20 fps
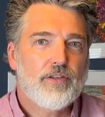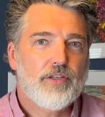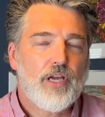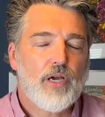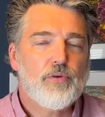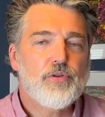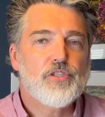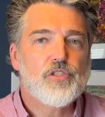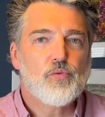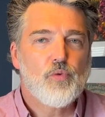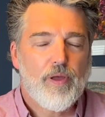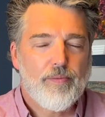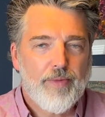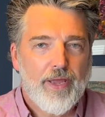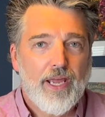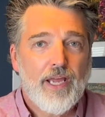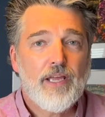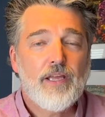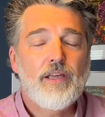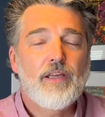go
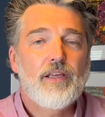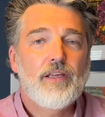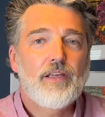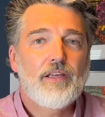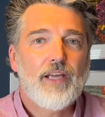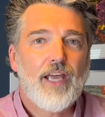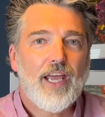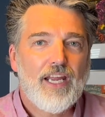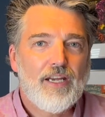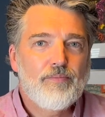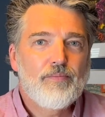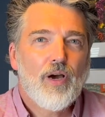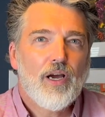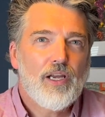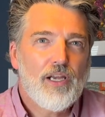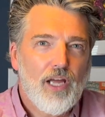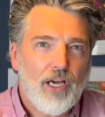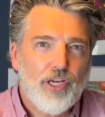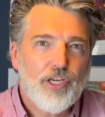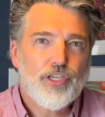swimming in my
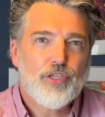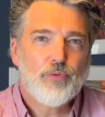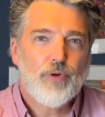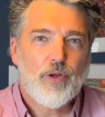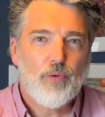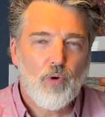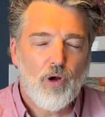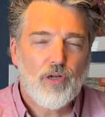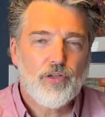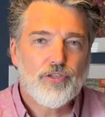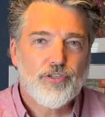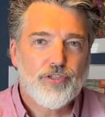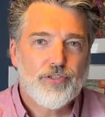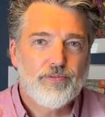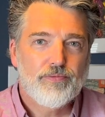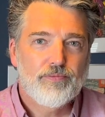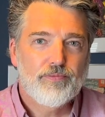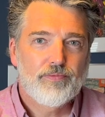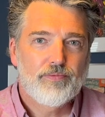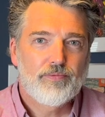luxury watch?
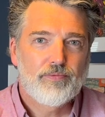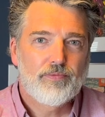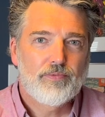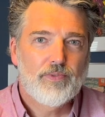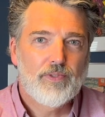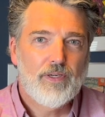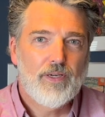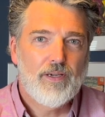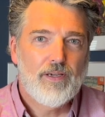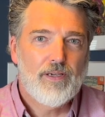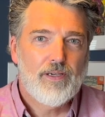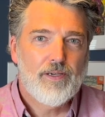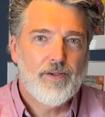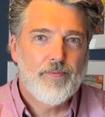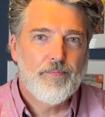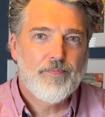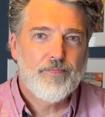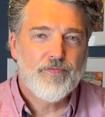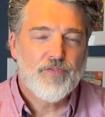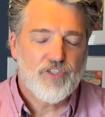
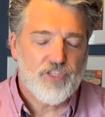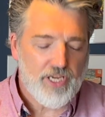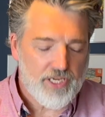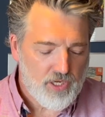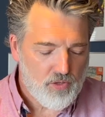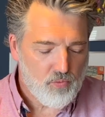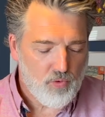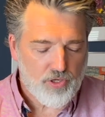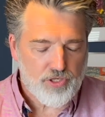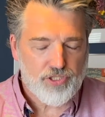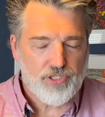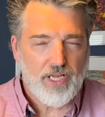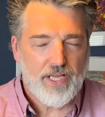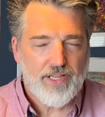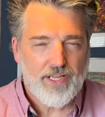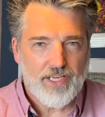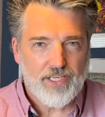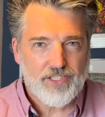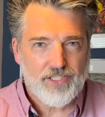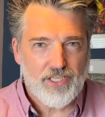Take a watch like
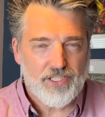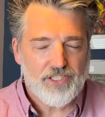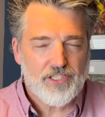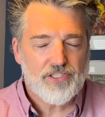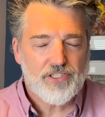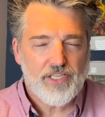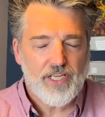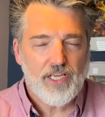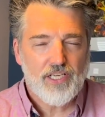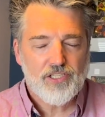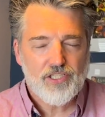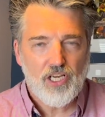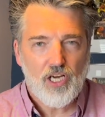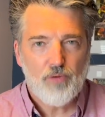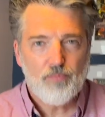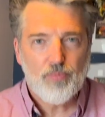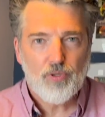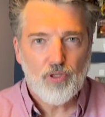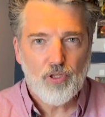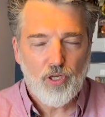this. This is the
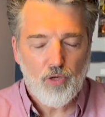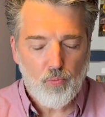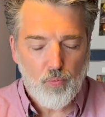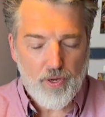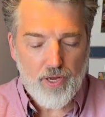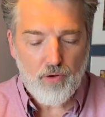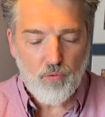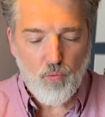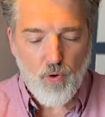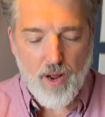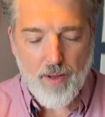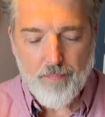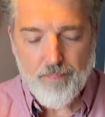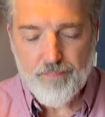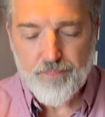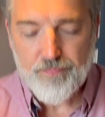example that we're going